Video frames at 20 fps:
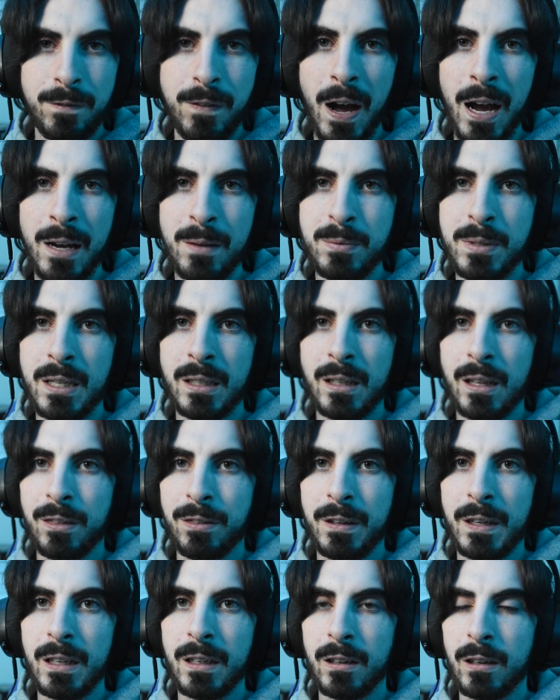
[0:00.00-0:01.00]
vibes in the
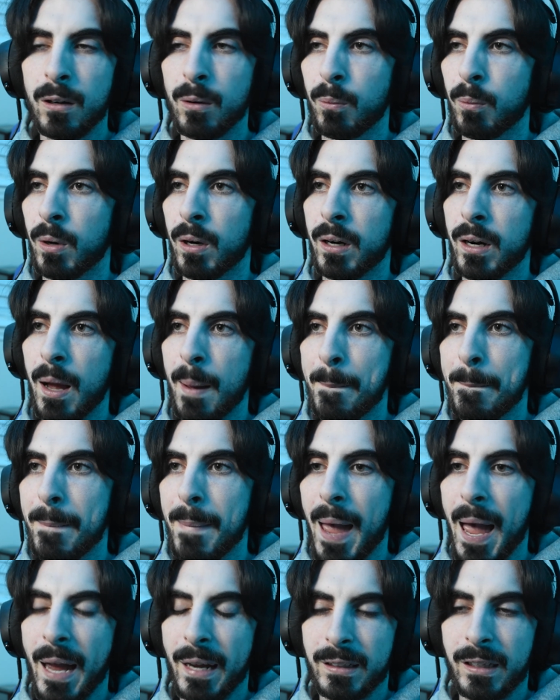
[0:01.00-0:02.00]
theater were
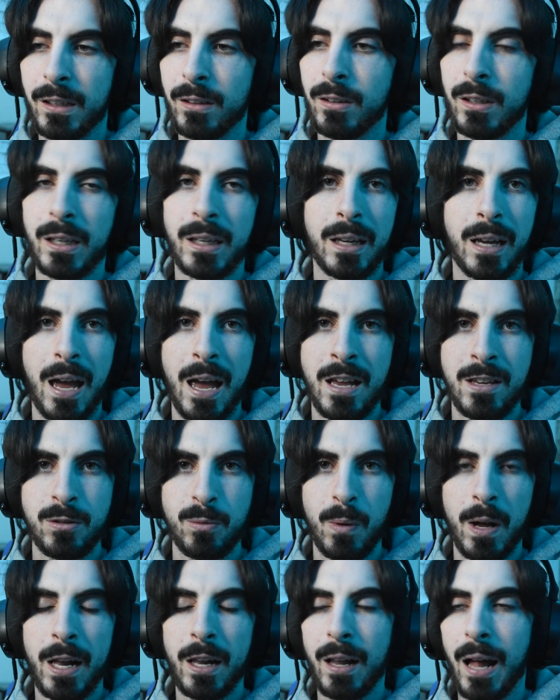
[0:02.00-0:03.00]
immaculate as
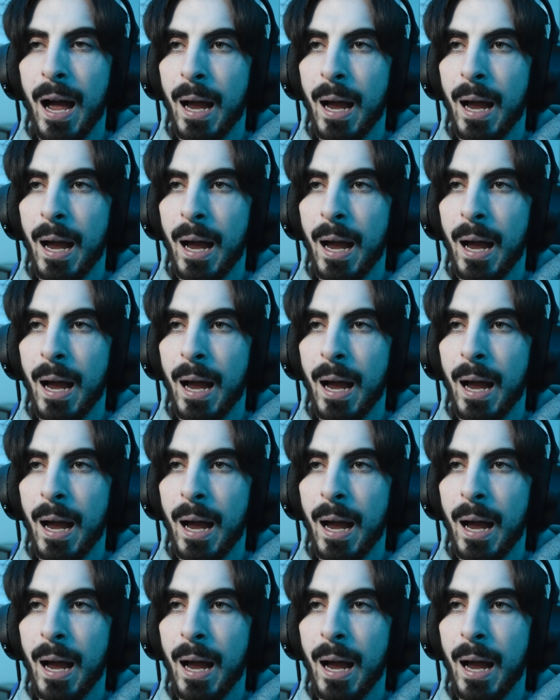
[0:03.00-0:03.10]
well.